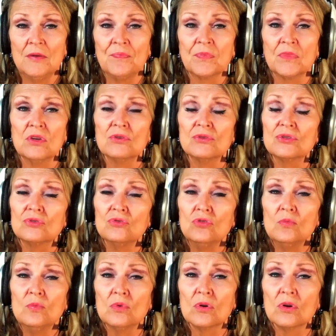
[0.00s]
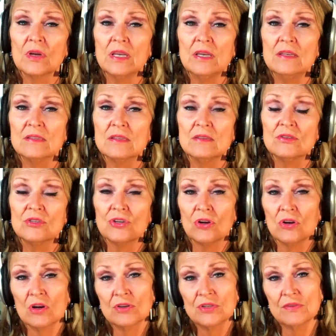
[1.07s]
Your school board is in
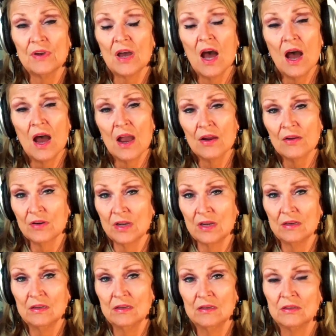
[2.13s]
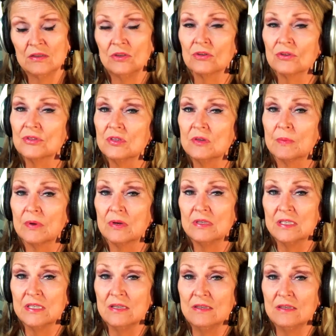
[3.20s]
charge of hiring your
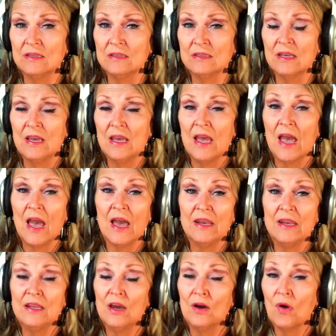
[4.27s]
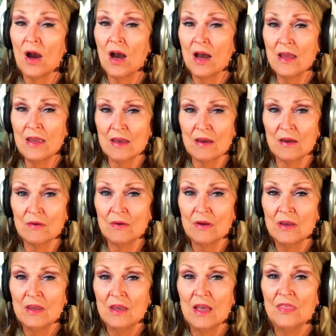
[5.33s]
superintendent. And in Ohio,
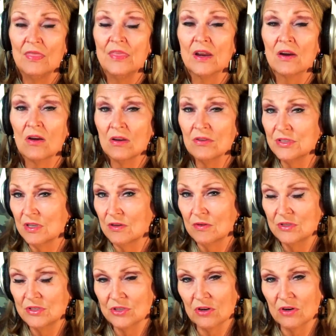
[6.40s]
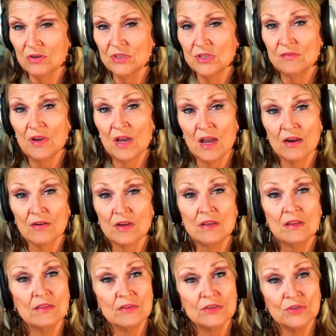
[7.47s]
they're also in charge of
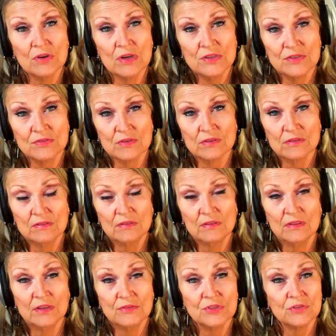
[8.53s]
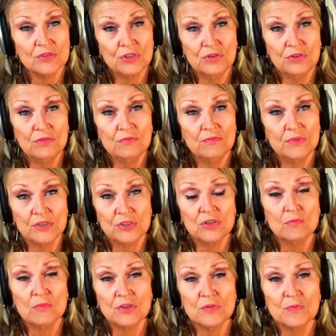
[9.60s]
hiring the treasurer. Those are the two
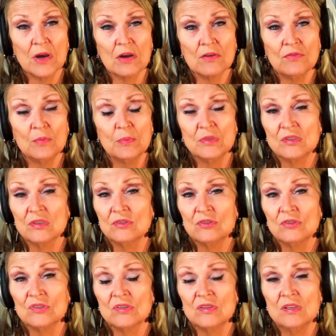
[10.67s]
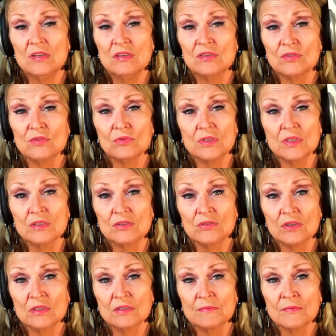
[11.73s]
most powerful positions in any school district.